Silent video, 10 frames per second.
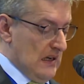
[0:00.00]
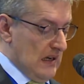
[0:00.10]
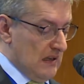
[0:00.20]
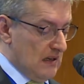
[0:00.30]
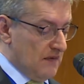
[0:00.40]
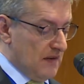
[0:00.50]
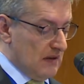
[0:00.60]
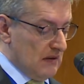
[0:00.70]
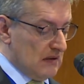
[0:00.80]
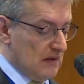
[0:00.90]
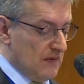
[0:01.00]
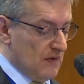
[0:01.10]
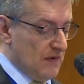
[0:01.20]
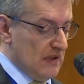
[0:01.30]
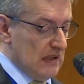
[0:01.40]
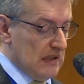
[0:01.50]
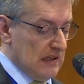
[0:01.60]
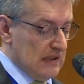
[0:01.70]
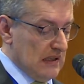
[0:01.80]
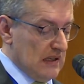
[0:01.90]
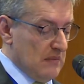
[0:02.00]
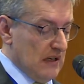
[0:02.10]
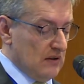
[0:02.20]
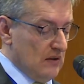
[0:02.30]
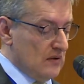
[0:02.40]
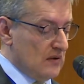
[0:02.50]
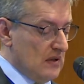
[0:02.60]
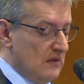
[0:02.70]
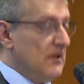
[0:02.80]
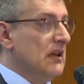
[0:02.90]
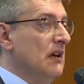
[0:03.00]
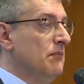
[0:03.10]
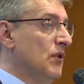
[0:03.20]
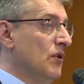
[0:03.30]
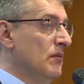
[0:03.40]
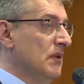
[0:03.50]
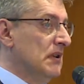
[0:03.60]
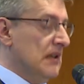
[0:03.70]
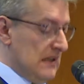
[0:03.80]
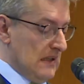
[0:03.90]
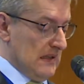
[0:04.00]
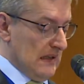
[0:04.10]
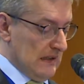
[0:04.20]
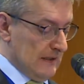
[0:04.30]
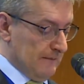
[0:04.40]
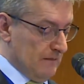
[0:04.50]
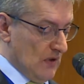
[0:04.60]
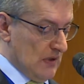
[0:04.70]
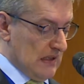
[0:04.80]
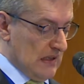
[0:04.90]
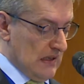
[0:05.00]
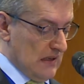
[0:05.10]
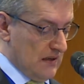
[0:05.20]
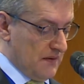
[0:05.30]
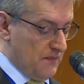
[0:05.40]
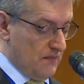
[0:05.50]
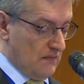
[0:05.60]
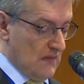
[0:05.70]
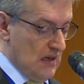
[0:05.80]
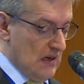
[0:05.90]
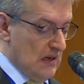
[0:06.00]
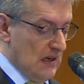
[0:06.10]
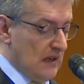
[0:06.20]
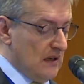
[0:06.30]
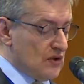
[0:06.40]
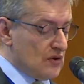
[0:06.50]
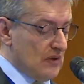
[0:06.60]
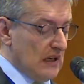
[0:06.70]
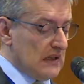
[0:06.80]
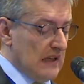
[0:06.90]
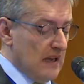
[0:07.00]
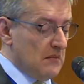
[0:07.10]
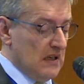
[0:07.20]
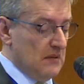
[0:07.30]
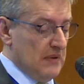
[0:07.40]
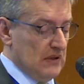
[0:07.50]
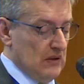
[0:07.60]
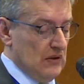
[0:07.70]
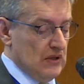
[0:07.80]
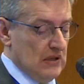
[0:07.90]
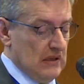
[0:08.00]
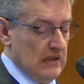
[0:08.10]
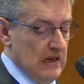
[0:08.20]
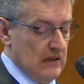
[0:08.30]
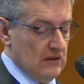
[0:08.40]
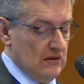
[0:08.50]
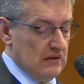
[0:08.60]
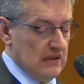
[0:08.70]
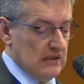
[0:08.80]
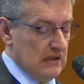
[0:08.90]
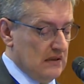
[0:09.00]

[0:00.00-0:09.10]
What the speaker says: and referrals for further testing among those with abnormal test results on screening, and ensuring timely pathological diagnosis,